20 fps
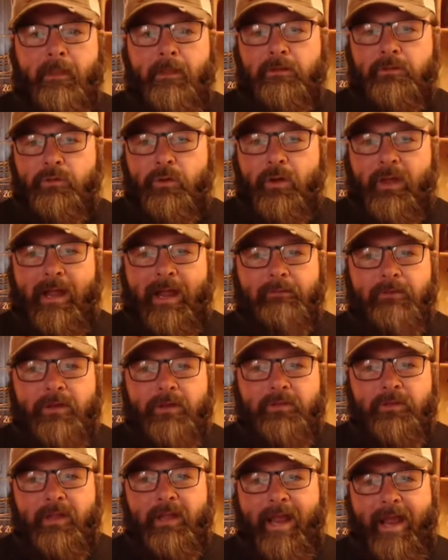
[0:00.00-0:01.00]
So
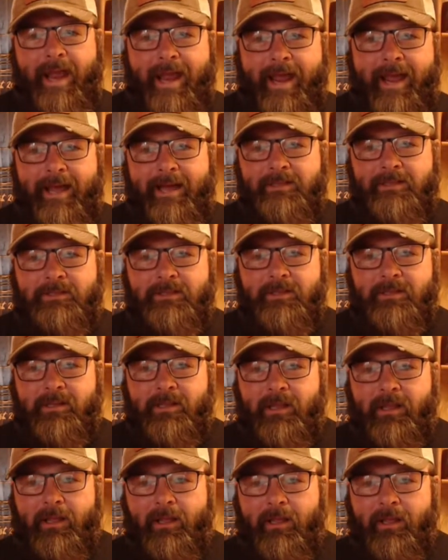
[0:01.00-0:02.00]
everything has
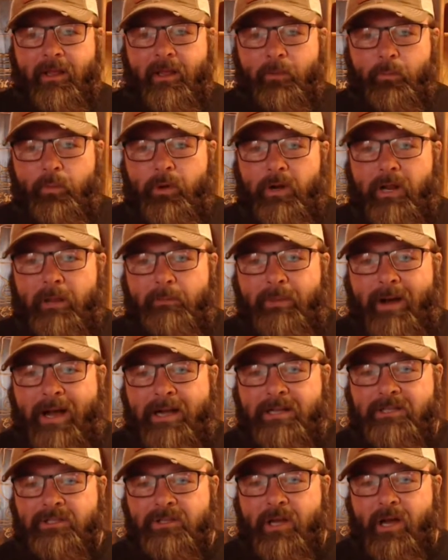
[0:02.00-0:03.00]
what a
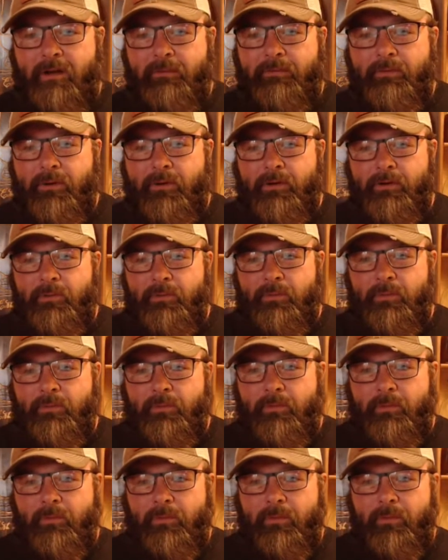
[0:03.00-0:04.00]
box cover
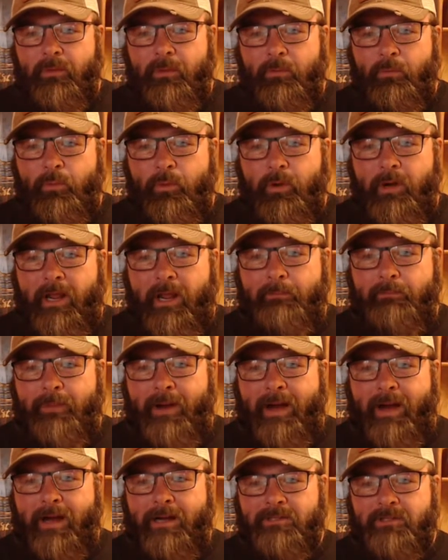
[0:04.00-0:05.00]

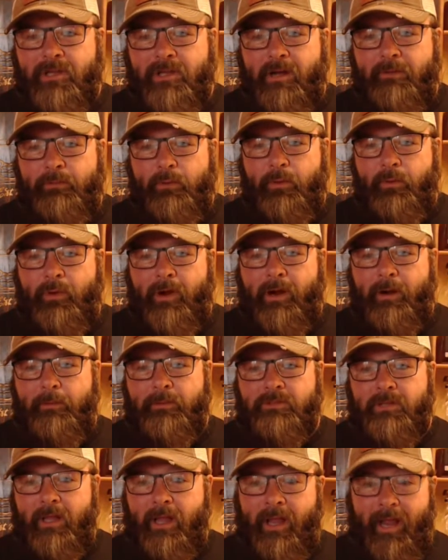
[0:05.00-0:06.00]

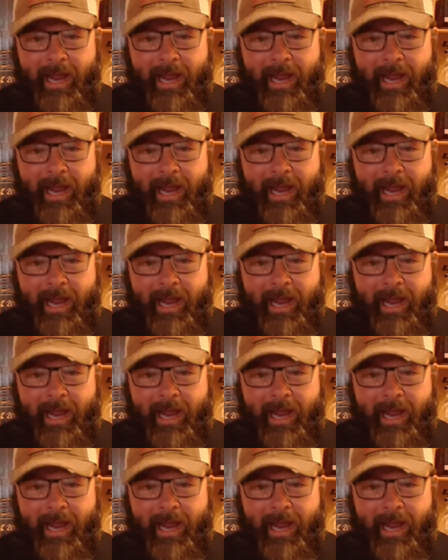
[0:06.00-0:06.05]
requirements.